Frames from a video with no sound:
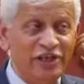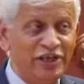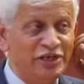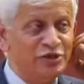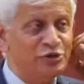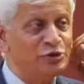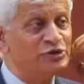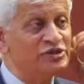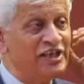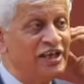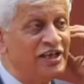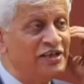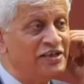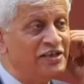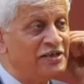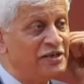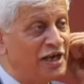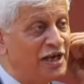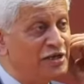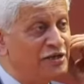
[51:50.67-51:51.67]
Do we need to
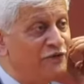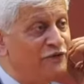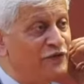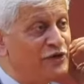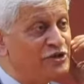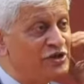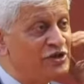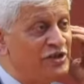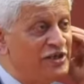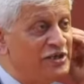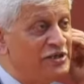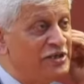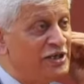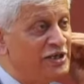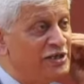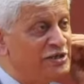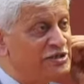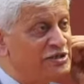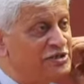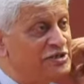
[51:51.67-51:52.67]
say that
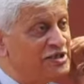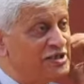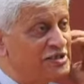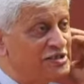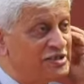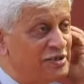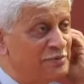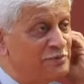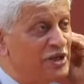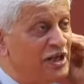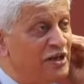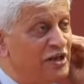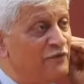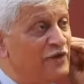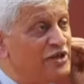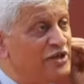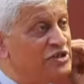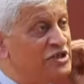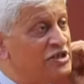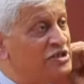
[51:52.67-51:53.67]
artificial intelligence is
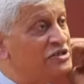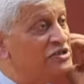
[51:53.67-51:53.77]
something